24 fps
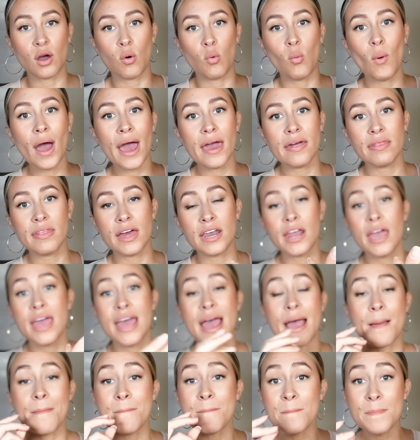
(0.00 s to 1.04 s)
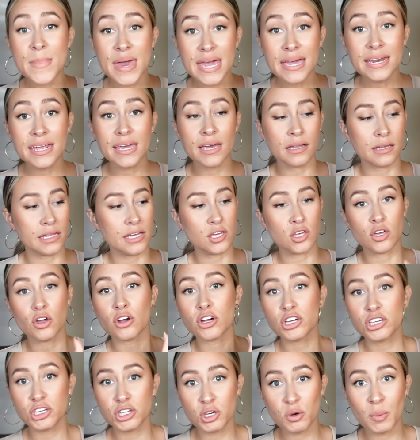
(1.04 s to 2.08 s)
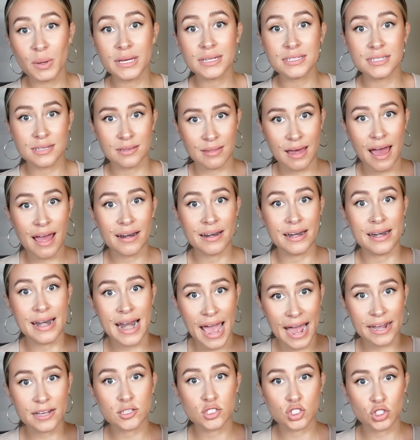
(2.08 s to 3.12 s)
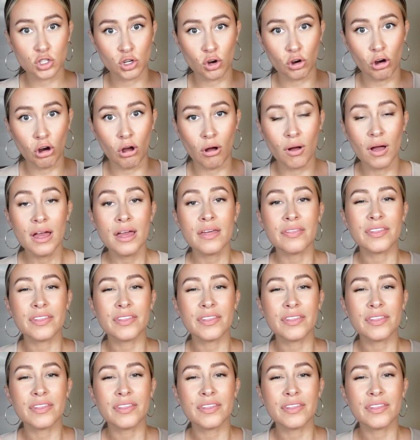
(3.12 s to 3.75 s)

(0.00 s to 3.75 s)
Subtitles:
away. Then immediately you're queuing to that next girl.